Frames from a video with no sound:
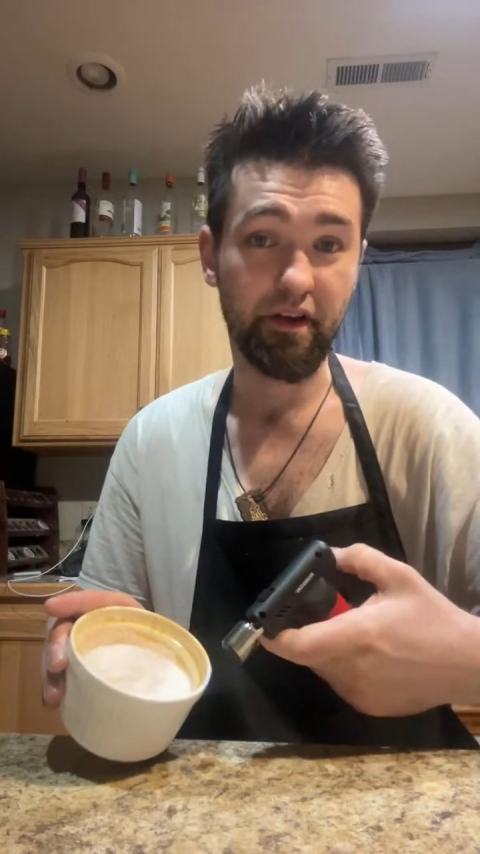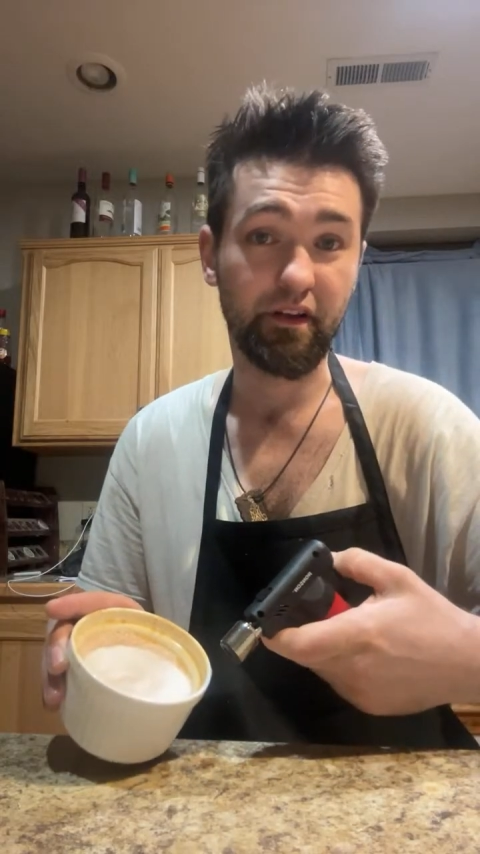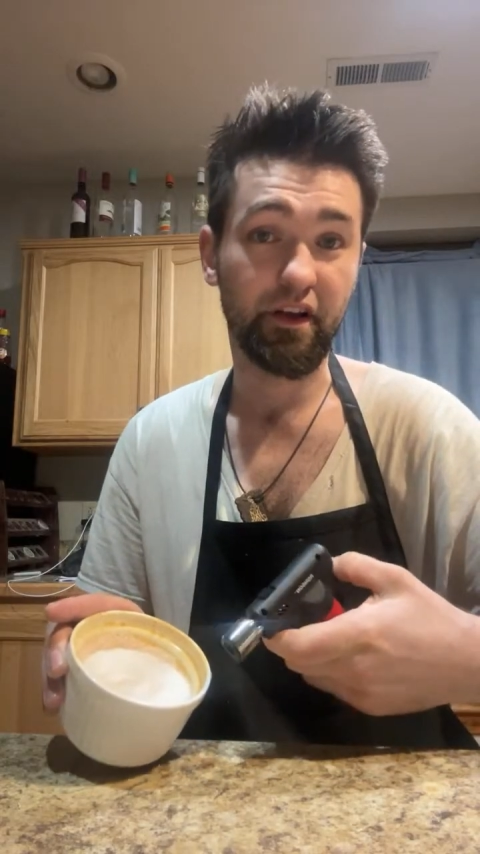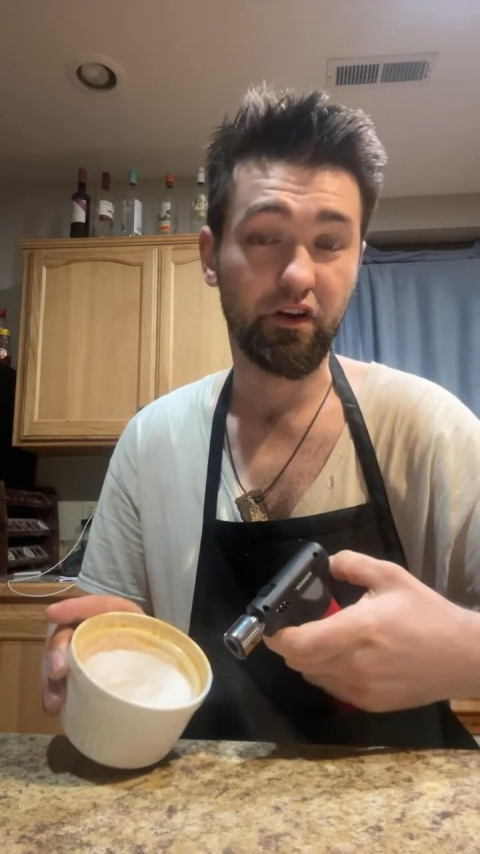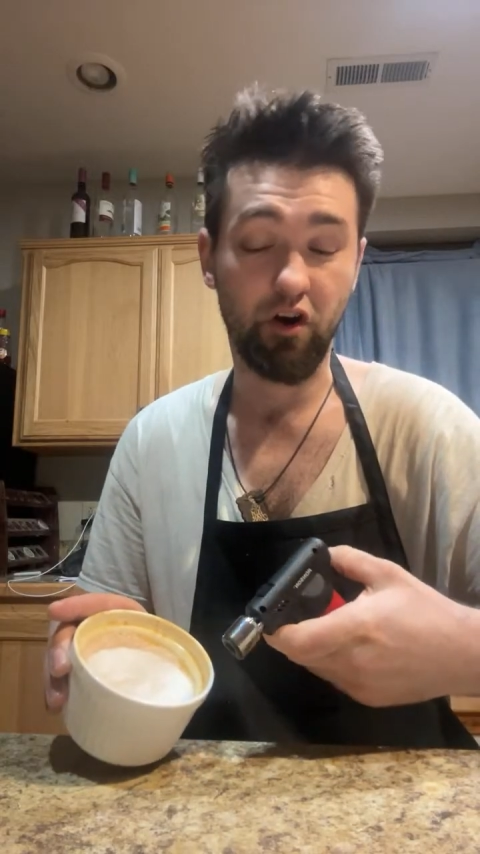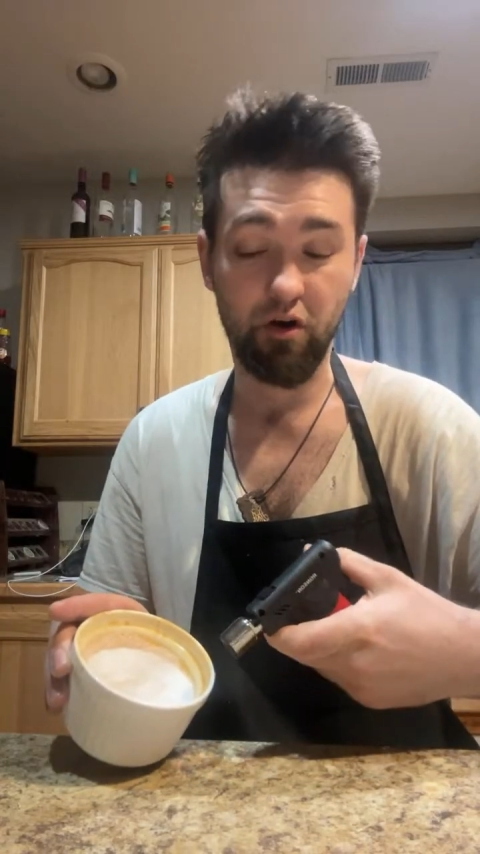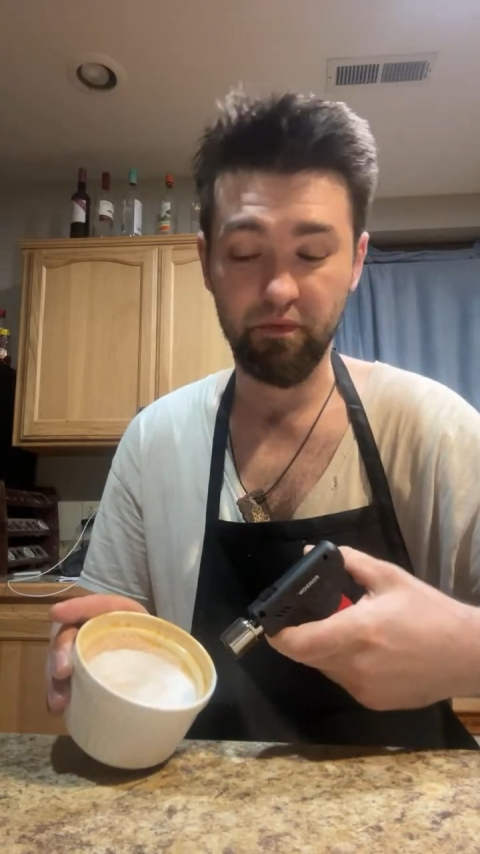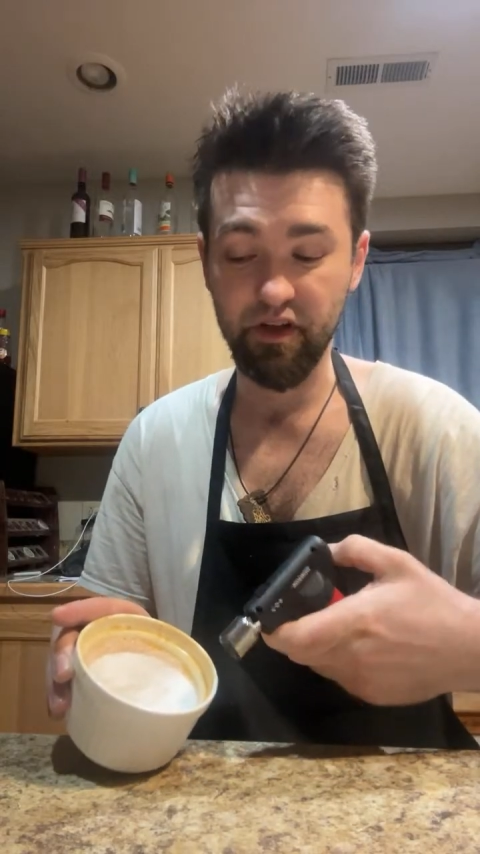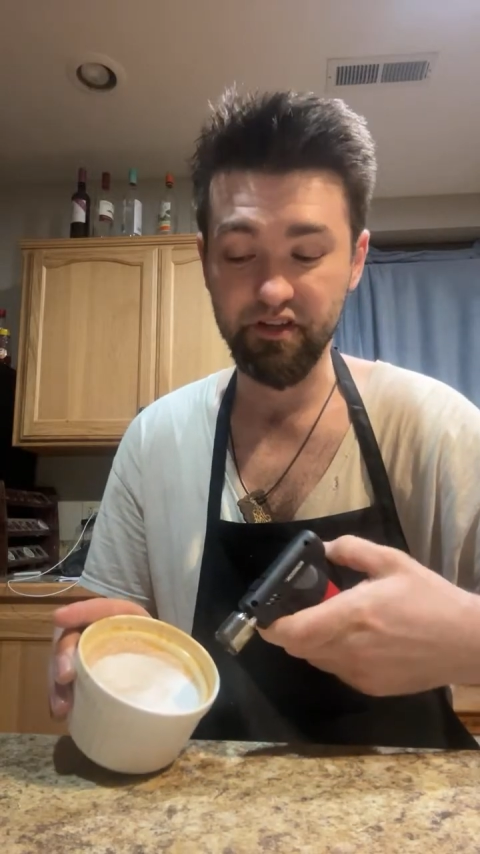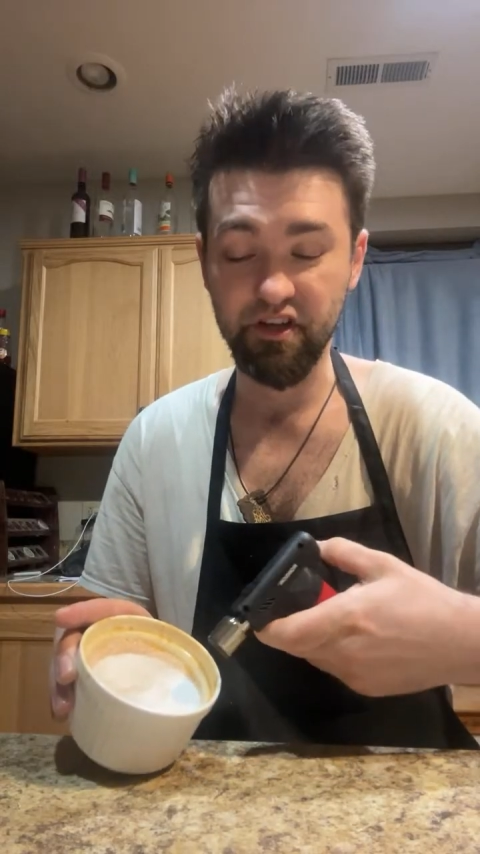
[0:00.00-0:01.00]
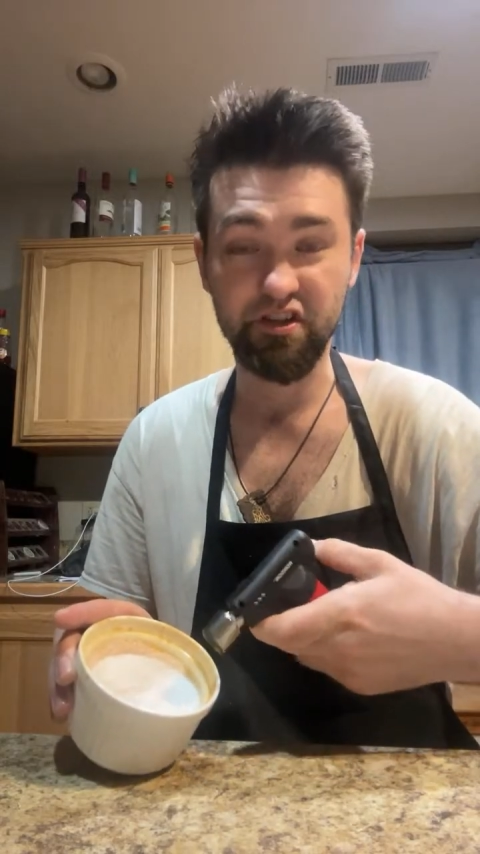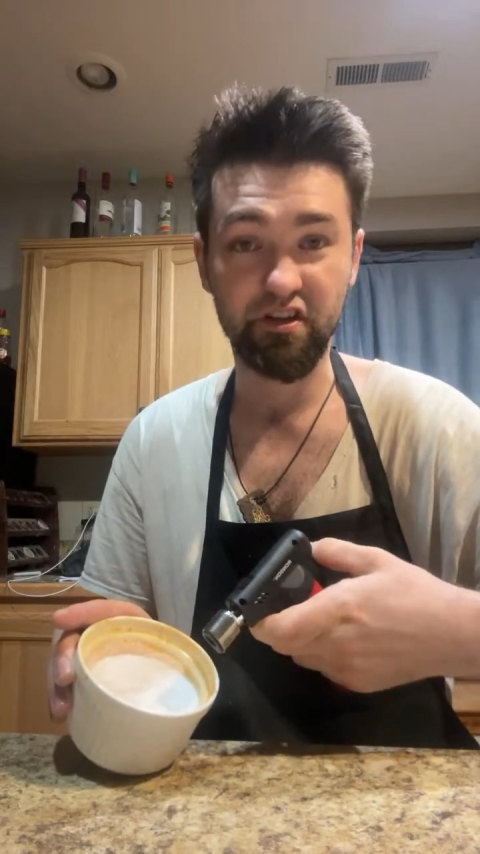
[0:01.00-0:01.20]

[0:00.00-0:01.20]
like a caramelization,